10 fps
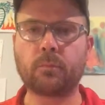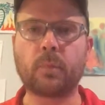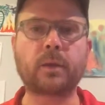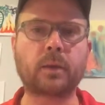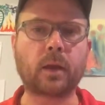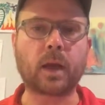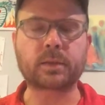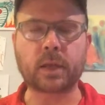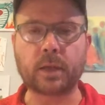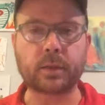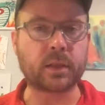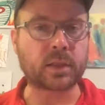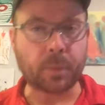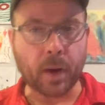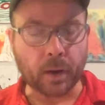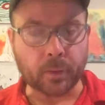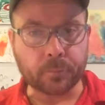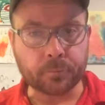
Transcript: make the anxiety disappear